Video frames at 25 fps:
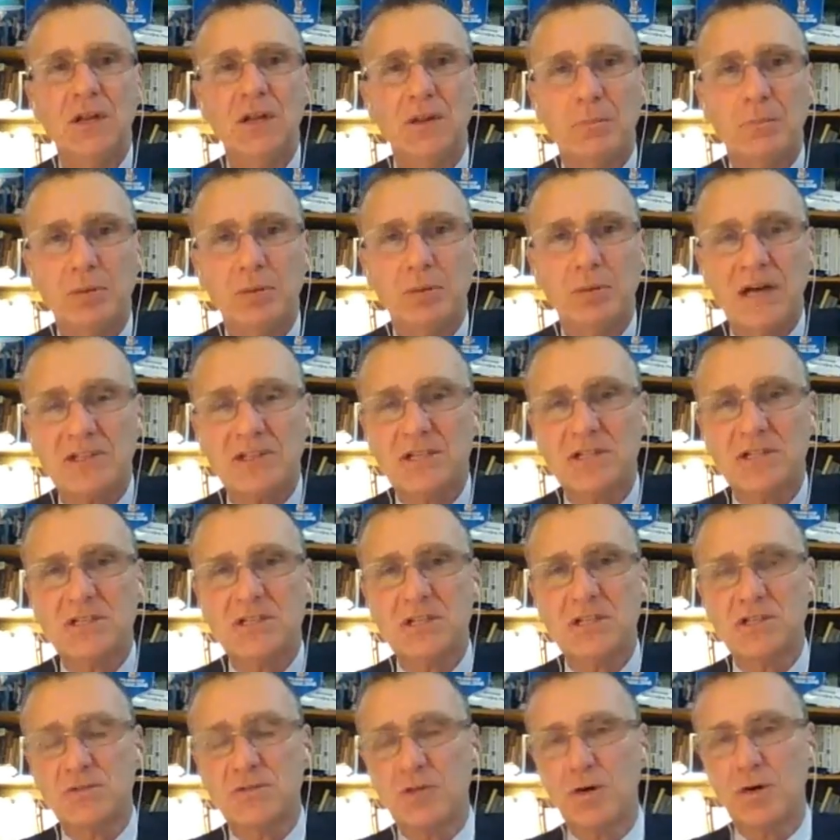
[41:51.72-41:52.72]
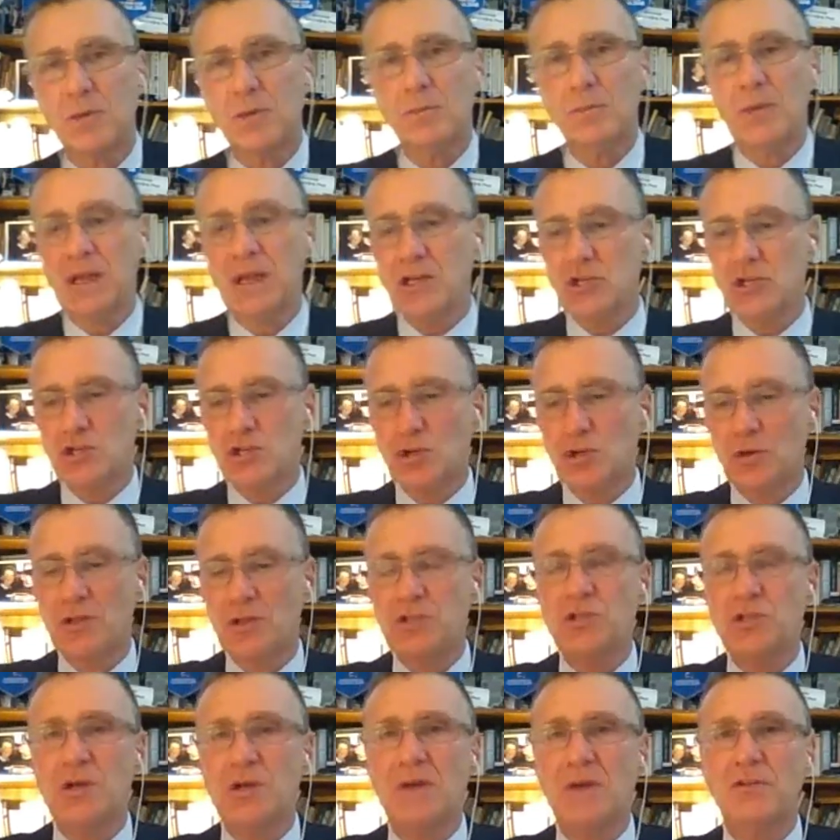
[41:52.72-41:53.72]
the processes for making sure
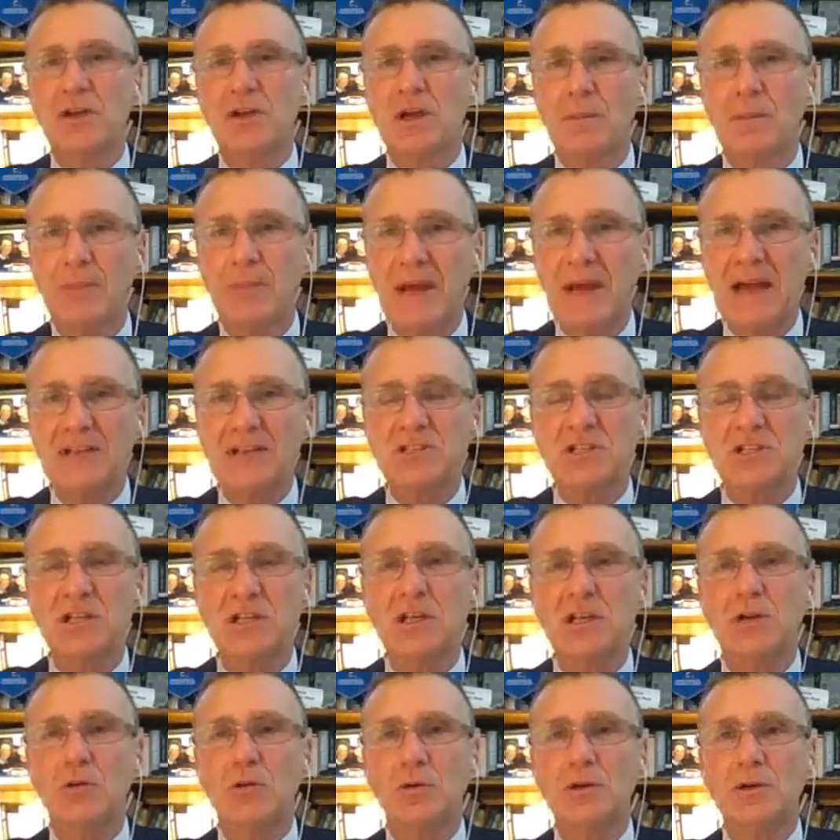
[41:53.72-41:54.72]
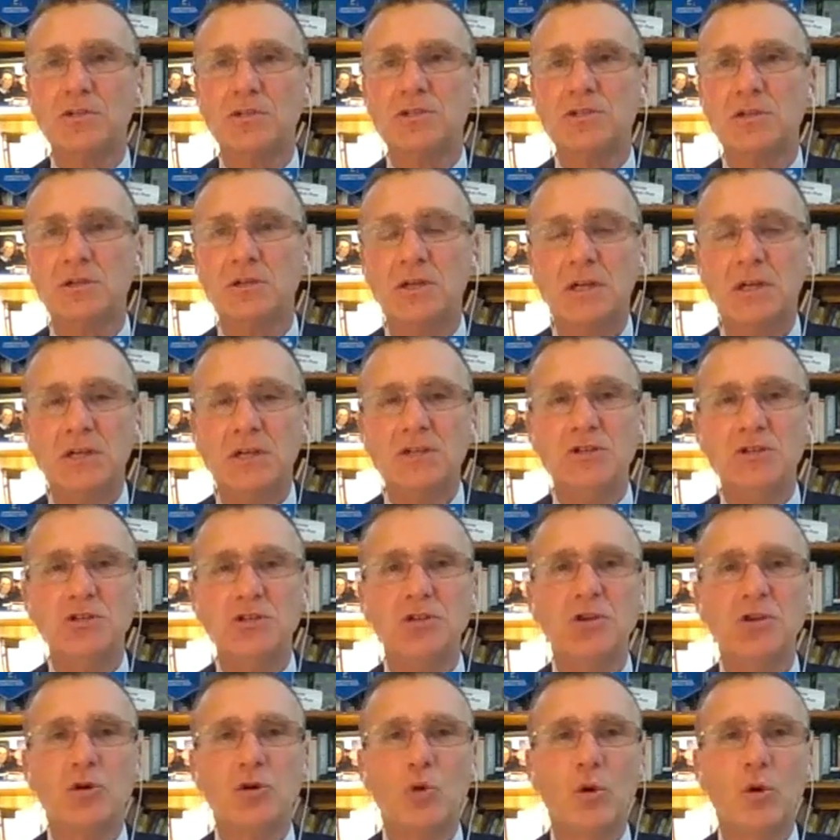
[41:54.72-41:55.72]
that you have the capacity in order to do
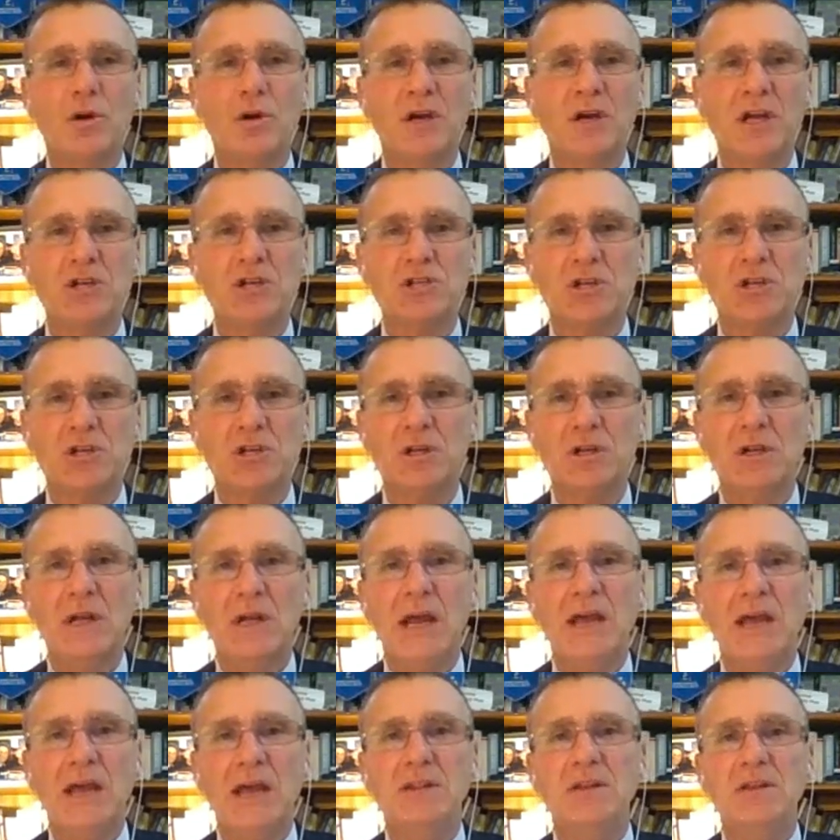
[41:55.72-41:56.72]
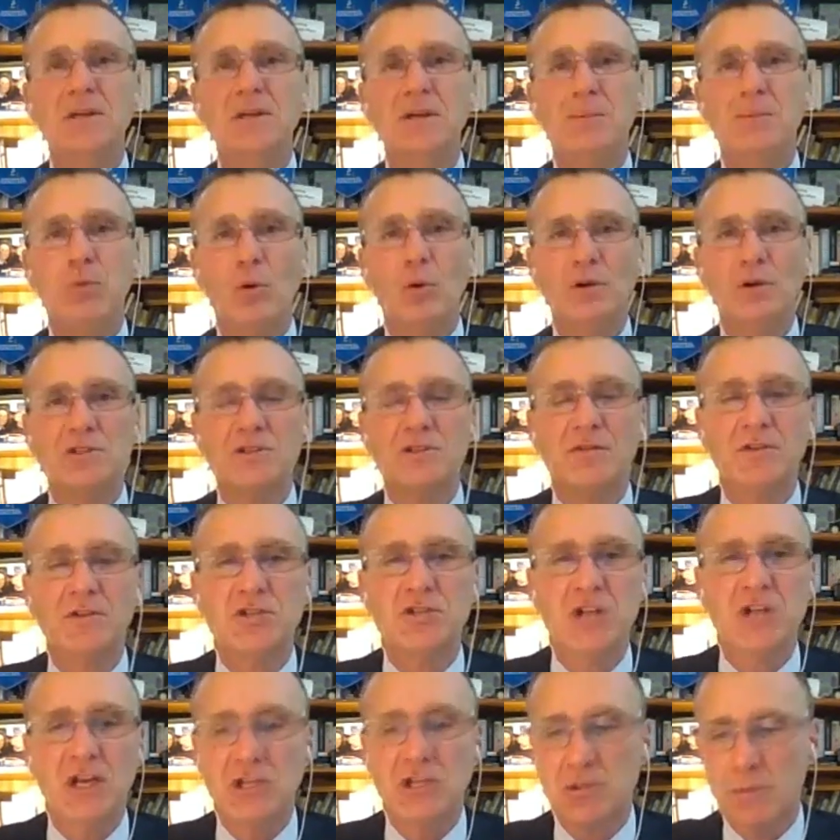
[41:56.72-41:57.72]
the coordination, and the importance of a
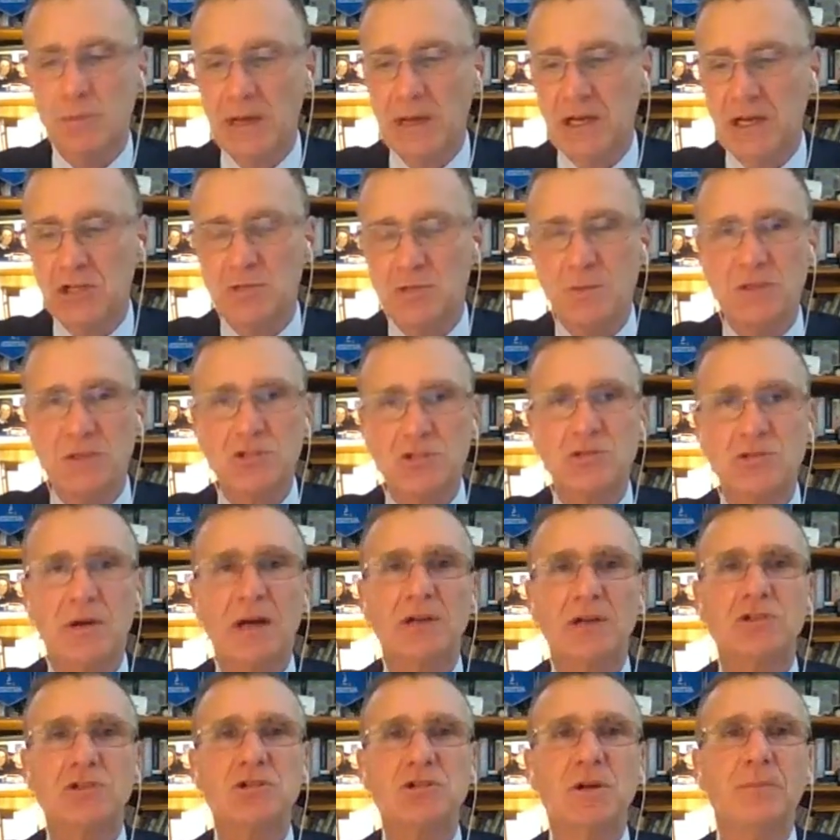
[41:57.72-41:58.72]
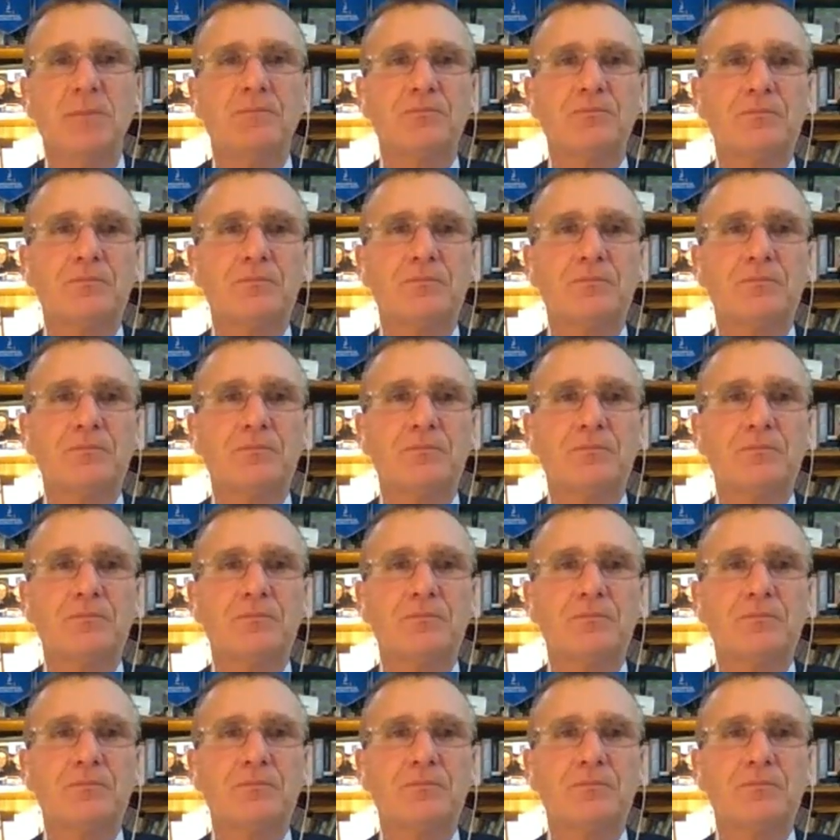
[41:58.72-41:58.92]
change management strategy.